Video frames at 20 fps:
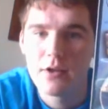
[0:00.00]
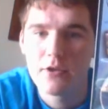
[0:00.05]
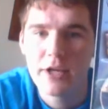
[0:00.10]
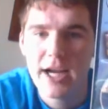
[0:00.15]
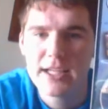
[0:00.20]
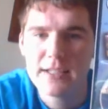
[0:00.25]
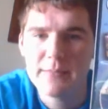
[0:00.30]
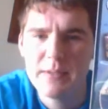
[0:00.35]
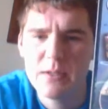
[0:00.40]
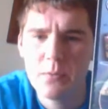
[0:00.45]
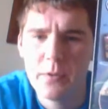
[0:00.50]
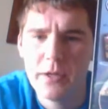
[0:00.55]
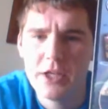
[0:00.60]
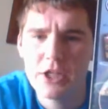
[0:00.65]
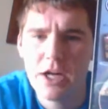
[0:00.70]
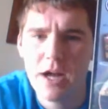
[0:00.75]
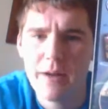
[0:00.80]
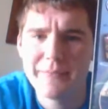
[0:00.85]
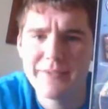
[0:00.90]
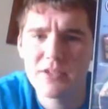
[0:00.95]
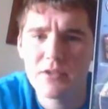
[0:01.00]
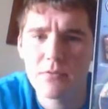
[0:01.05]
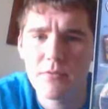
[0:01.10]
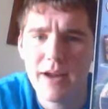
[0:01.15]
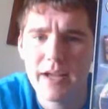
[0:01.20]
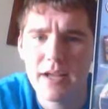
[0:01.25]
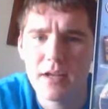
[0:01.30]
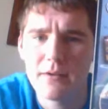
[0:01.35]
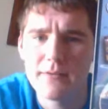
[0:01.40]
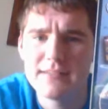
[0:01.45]
Tracks between Chama and
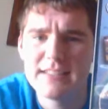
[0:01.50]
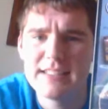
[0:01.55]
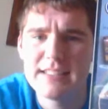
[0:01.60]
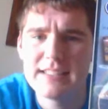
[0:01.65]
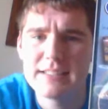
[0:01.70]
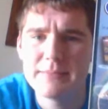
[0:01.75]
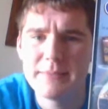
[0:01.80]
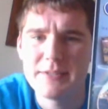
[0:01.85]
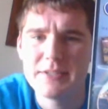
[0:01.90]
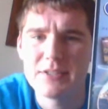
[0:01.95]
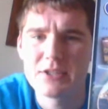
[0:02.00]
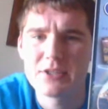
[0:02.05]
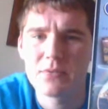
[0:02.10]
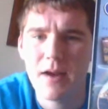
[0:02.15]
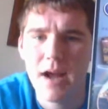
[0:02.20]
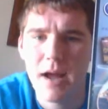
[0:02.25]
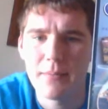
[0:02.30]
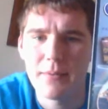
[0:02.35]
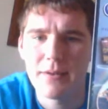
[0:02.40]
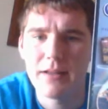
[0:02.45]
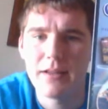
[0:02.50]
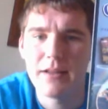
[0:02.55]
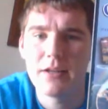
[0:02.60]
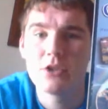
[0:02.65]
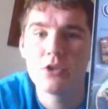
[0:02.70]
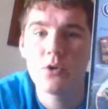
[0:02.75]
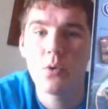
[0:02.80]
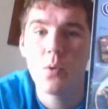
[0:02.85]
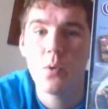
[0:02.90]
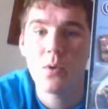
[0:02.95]
Durango have since been scrapped, and the
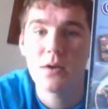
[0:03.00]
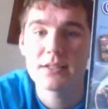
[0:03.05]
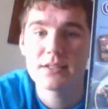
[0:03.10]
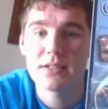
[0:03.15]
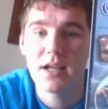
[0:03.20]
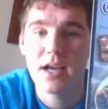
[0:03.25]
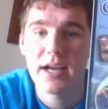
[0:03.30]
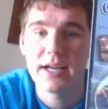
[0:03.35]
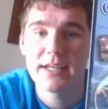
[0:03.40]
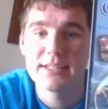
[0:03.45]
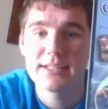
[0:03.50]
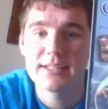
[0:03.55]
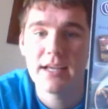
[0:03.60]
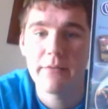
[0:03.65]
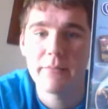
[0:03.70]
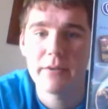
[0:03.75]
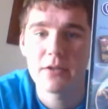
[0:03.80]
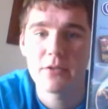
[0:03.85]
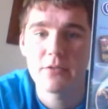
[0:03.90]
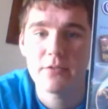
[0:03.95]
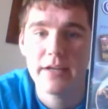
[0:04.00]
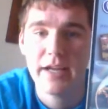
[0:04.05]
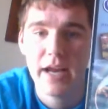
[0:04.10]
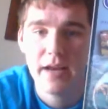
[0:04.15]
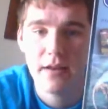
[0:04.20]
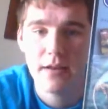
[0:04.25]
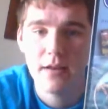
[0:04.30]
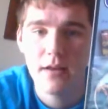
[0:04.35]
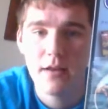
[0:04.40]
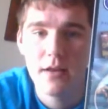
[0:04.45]
tourist lines have been
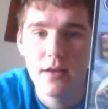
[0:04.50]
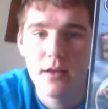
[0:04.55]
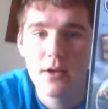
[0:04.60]
created.